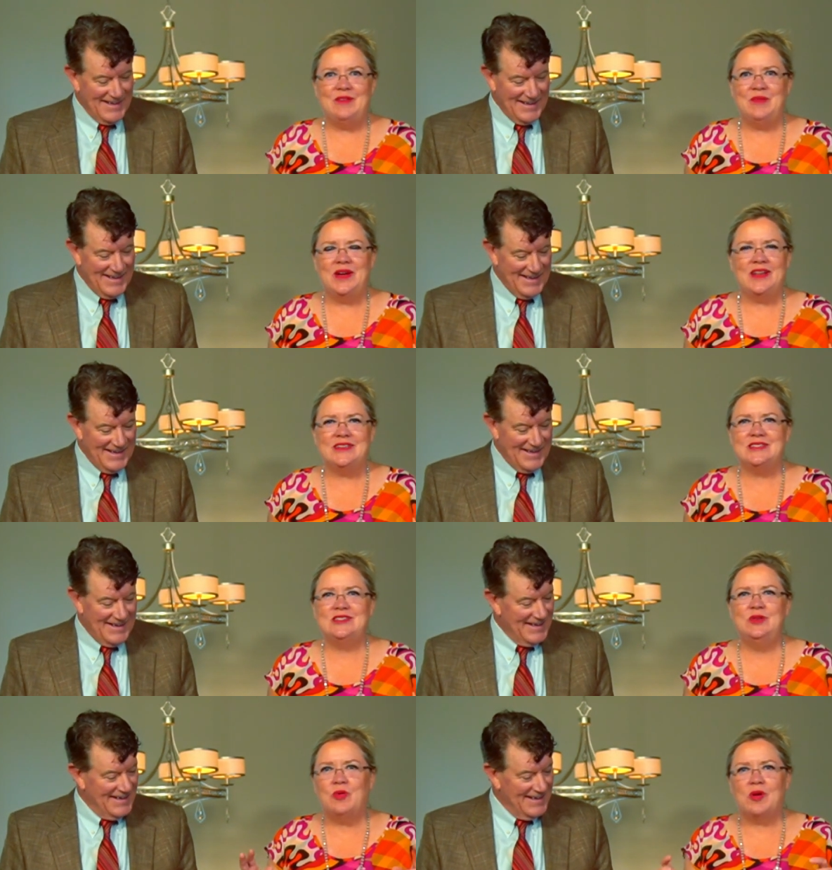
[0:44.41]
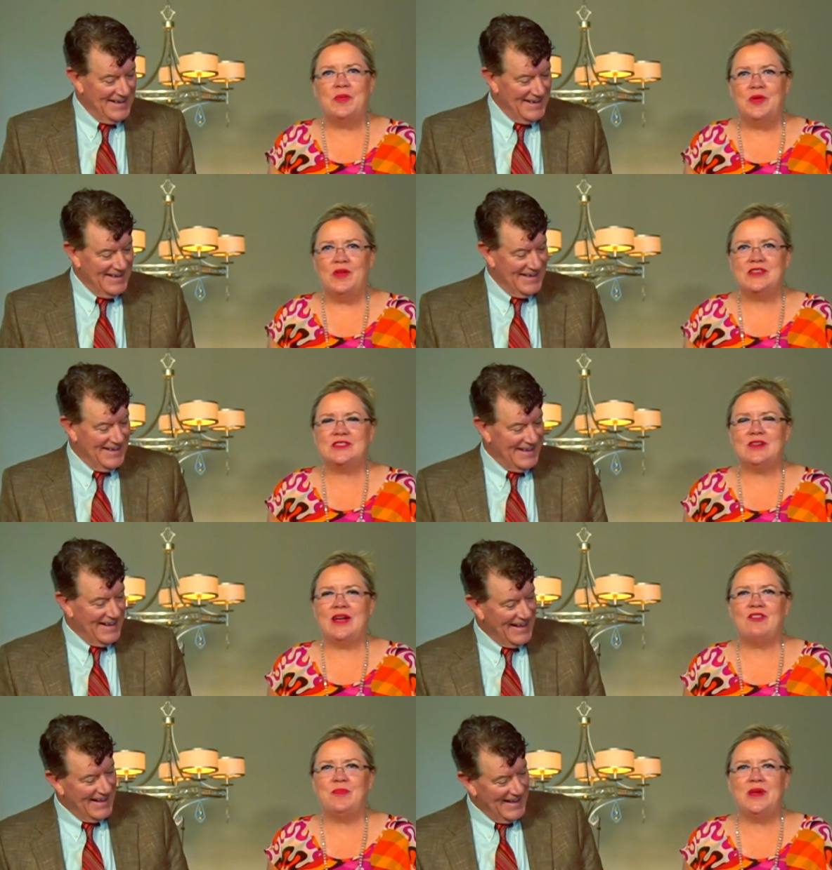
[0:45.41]
Speaker 1: What is normal? Has there
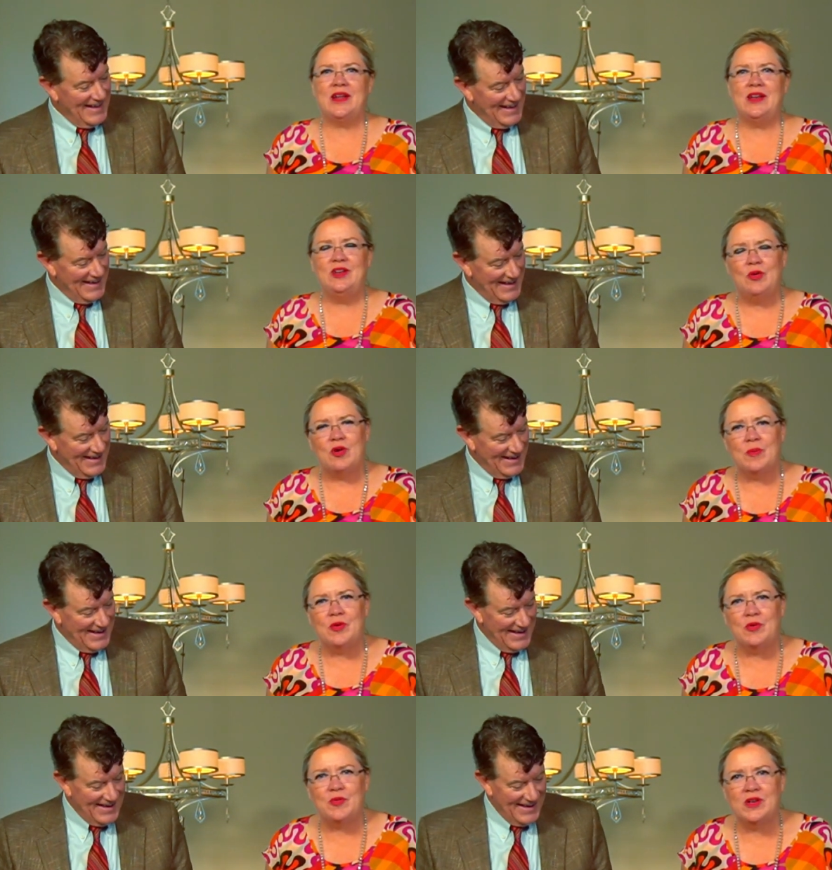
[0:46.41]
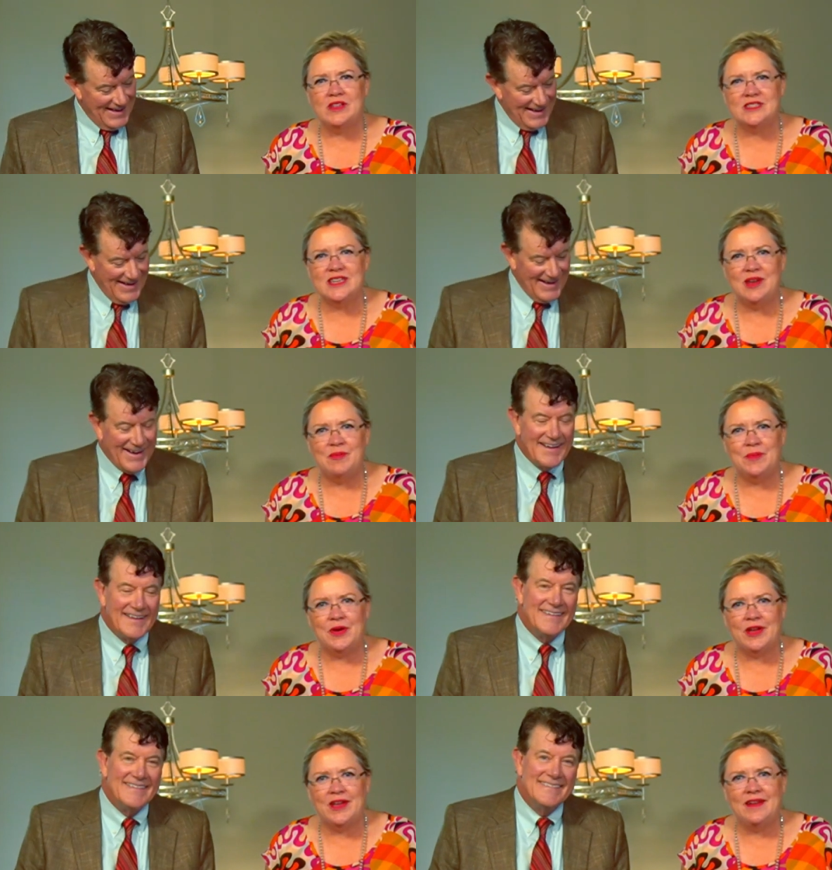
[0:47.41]
ever been a normal real estate
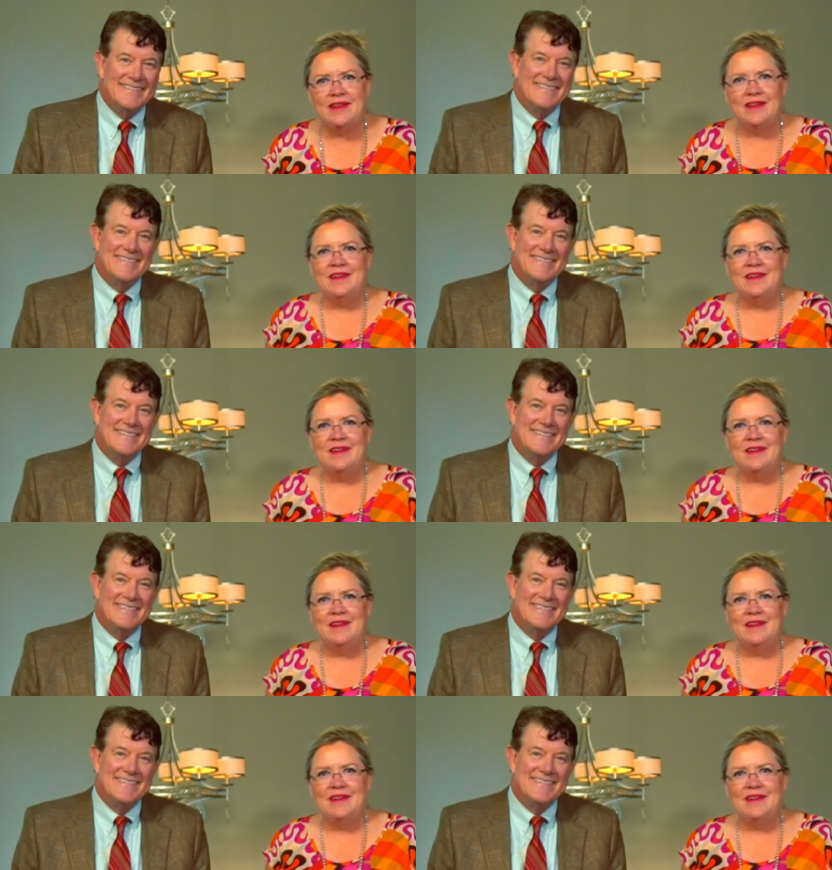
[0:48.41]
market?